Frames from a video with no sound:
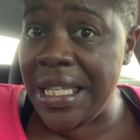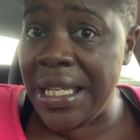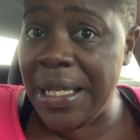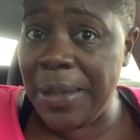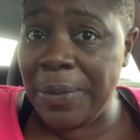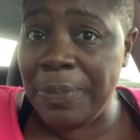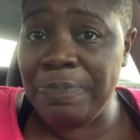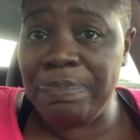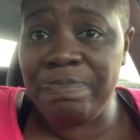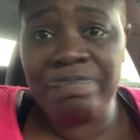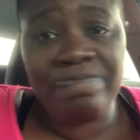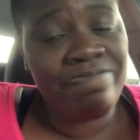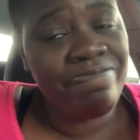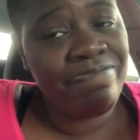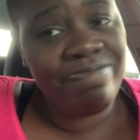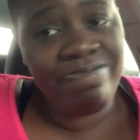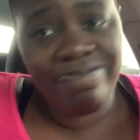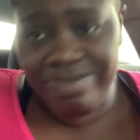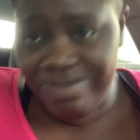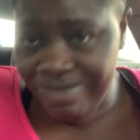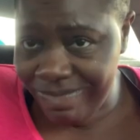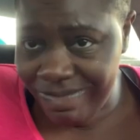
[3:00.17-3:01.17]
them,
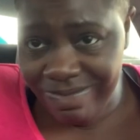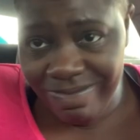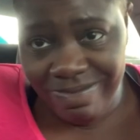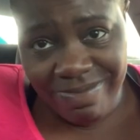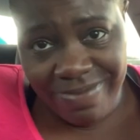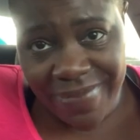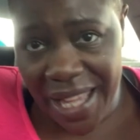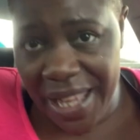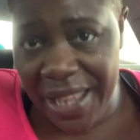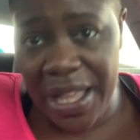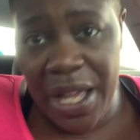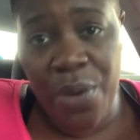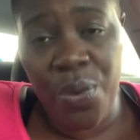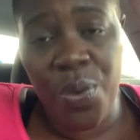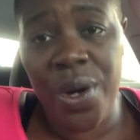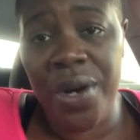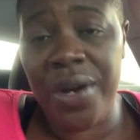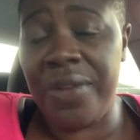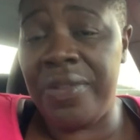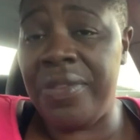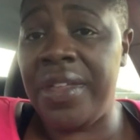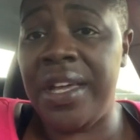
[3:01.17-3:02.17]
they
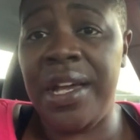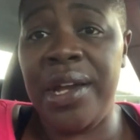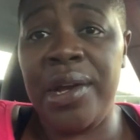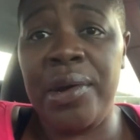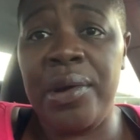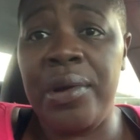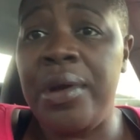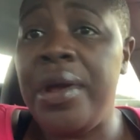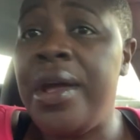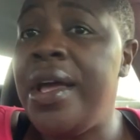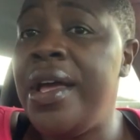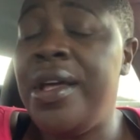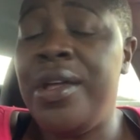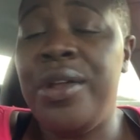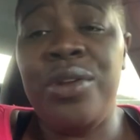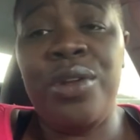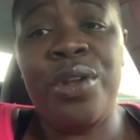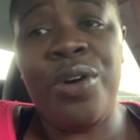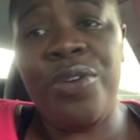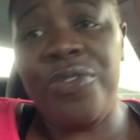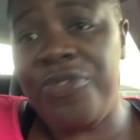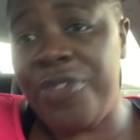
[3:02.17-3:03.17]
weren't there.
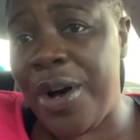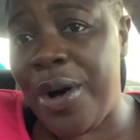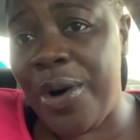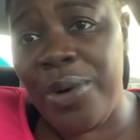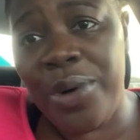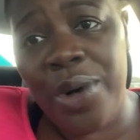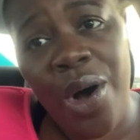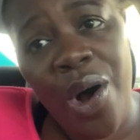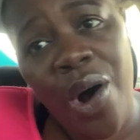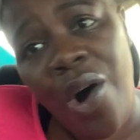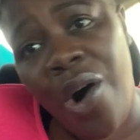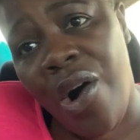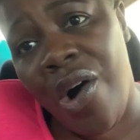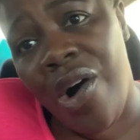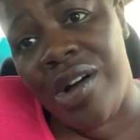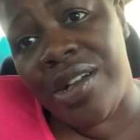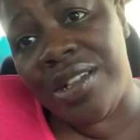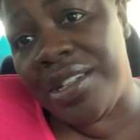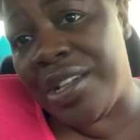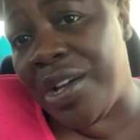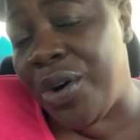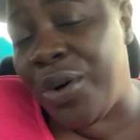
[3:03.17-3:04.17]
No phone
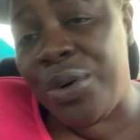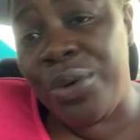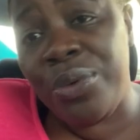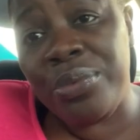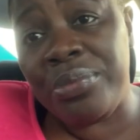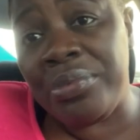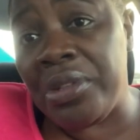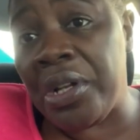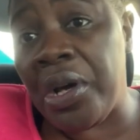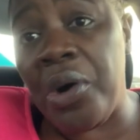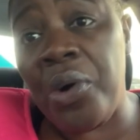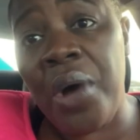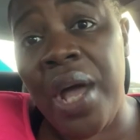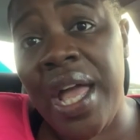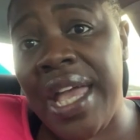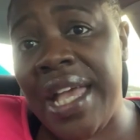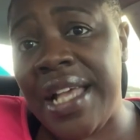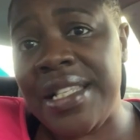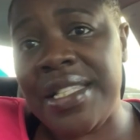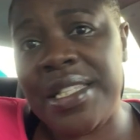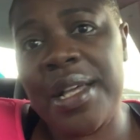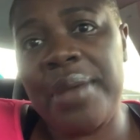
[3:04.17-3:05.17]
call, no
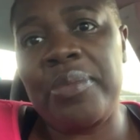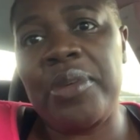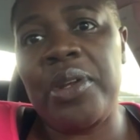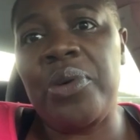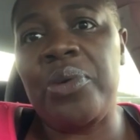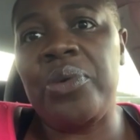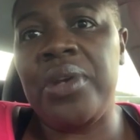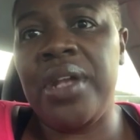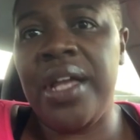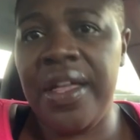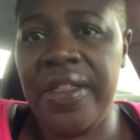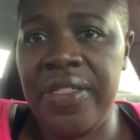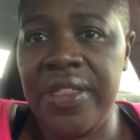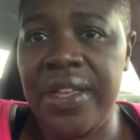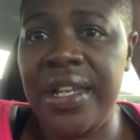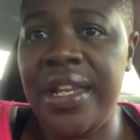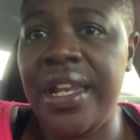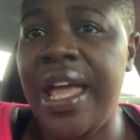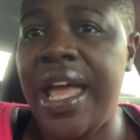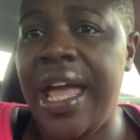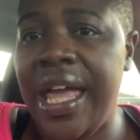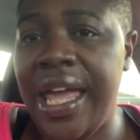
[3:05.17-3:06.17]
heads up, no
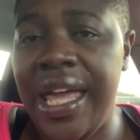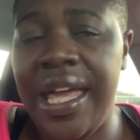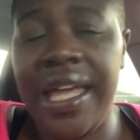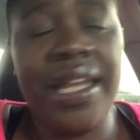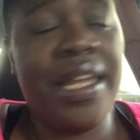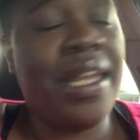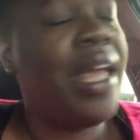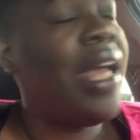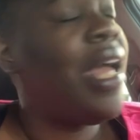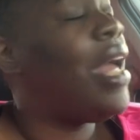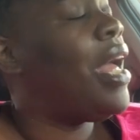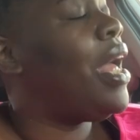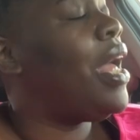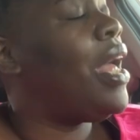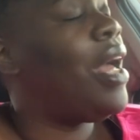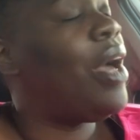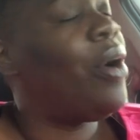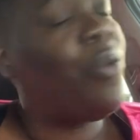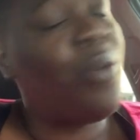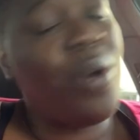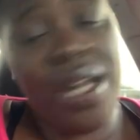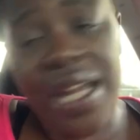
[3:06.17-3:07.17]
nothing. And
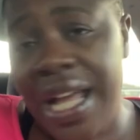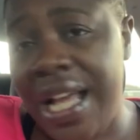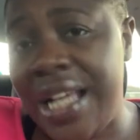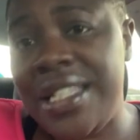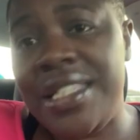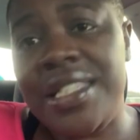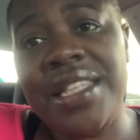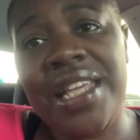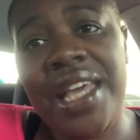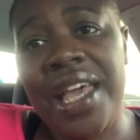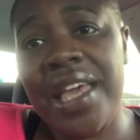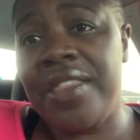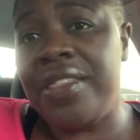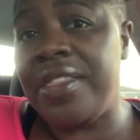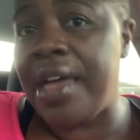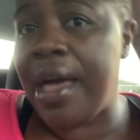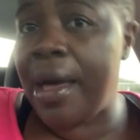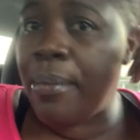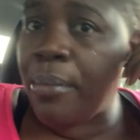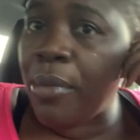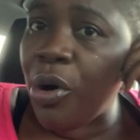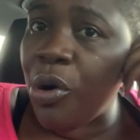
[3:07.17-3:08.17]
when I say
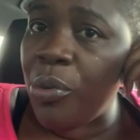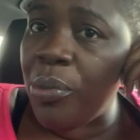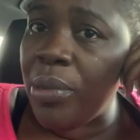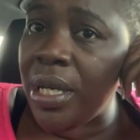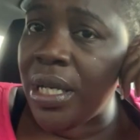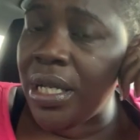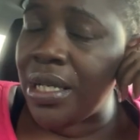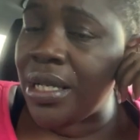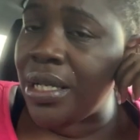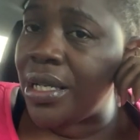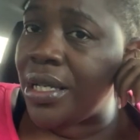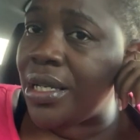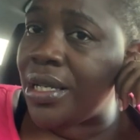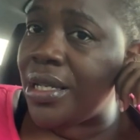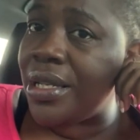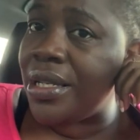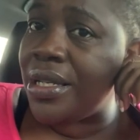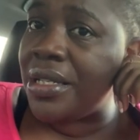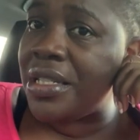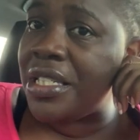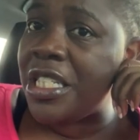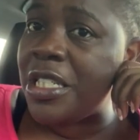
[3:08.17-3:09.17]
that moment
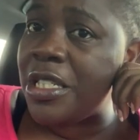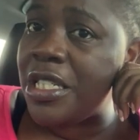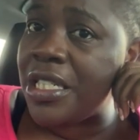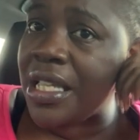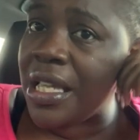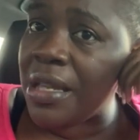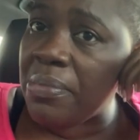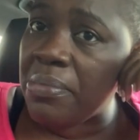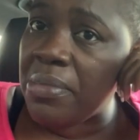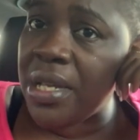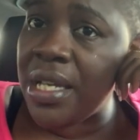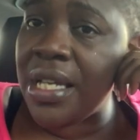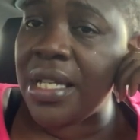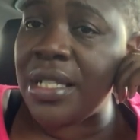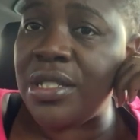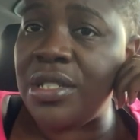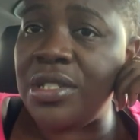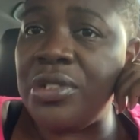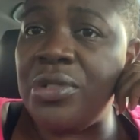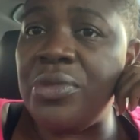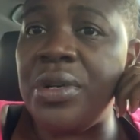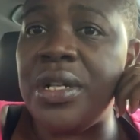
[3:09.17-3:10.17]
sent me
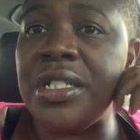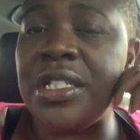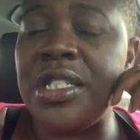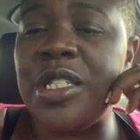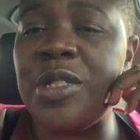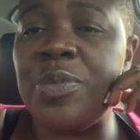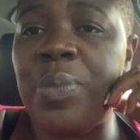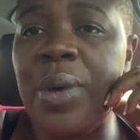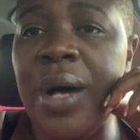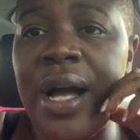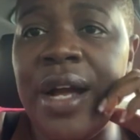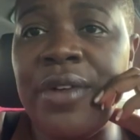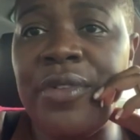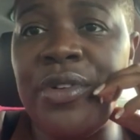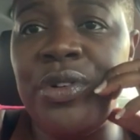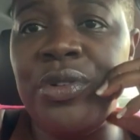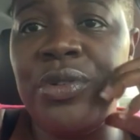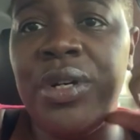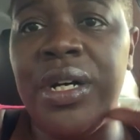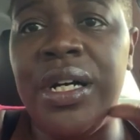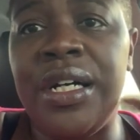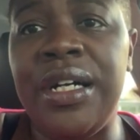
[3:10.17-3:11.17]
into a
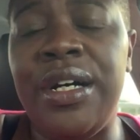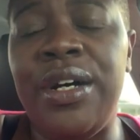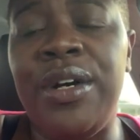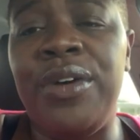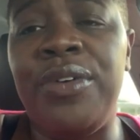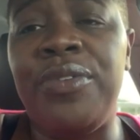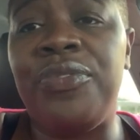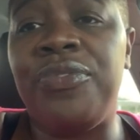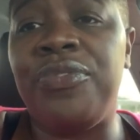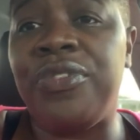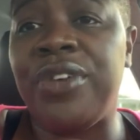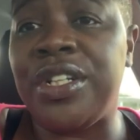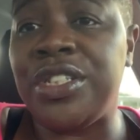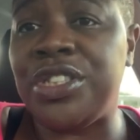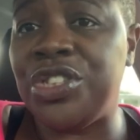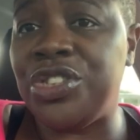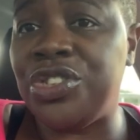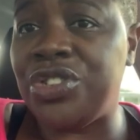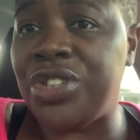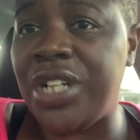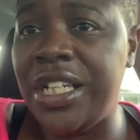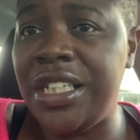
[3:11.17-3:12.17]
spiral of
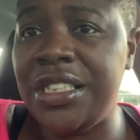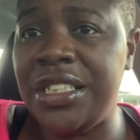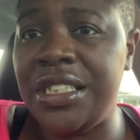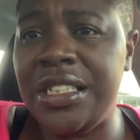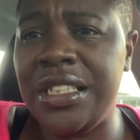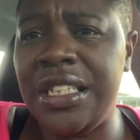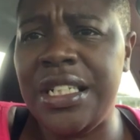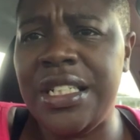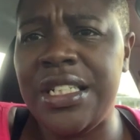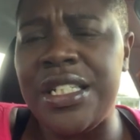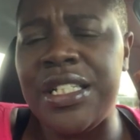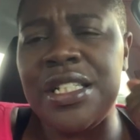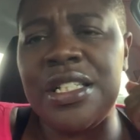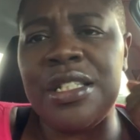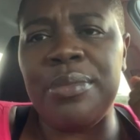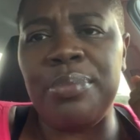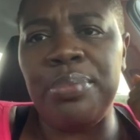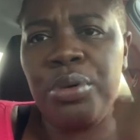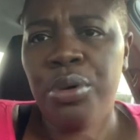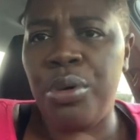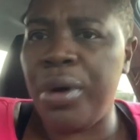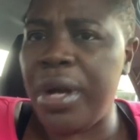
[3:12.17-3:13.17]
frustration,
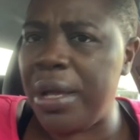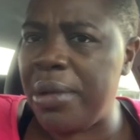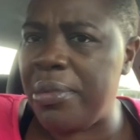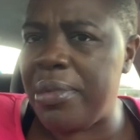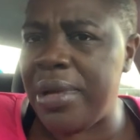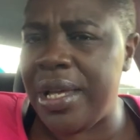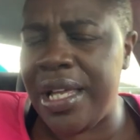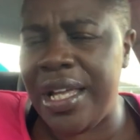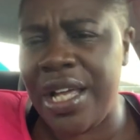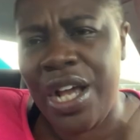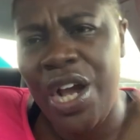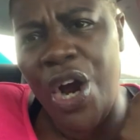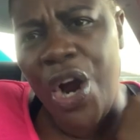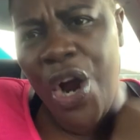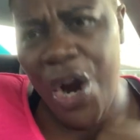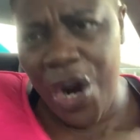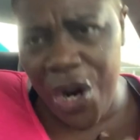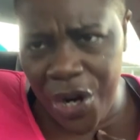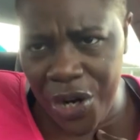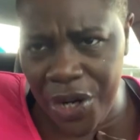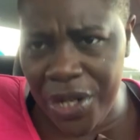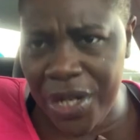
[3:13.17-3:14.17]
disappointment,
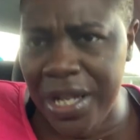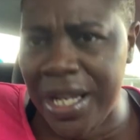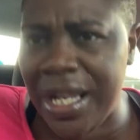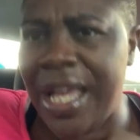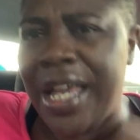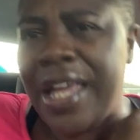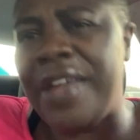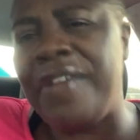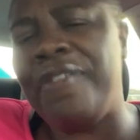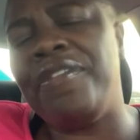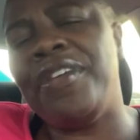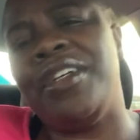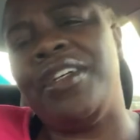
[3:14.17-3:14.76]
hurt, like it